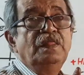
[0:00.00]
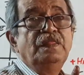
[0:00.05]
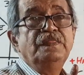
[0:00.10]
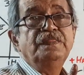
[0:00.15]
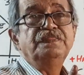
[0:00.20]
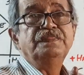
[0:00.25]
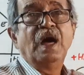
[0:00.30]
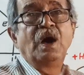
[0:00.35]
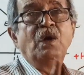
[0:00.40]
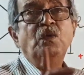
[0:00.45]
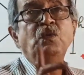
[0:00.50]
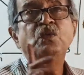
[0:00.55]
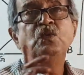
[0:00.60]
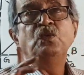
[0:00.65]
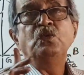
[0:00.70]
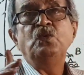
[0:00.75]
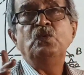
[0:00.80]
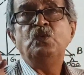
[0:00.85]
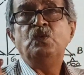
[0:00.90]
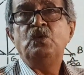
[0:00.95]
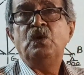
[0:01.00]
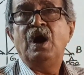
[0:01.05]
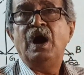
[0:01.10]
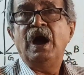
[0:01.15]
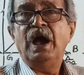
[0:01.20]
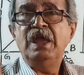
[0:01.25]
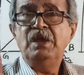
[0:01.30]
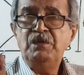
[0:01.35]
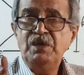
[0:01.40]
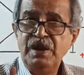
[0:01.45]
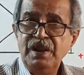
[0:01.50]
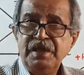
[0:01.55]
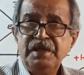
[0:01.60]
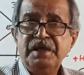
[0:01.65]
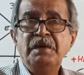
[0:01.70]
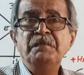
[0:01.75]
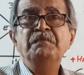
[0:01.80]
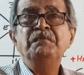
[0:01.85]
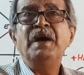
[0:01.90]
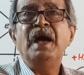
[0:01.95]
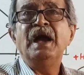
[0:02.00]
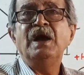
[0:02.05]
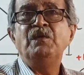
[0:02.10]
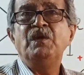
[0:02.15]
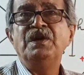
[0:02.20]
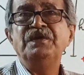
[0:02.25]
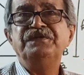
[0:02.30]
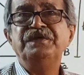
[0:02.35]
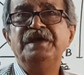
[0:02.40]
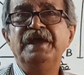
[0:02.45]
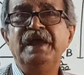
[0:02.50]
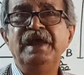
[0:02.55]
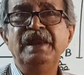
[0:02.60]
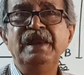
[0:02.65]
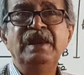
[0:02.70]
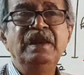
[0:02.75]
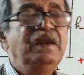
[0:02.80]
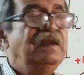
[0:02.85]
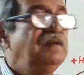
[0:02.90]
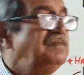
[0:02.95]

Now, I will come back once again,